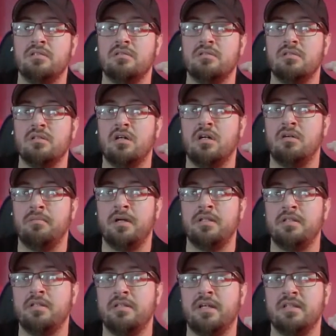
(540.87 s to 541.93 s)
I did
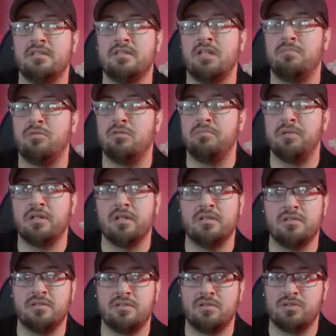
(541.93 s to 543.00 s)
that separate because there's a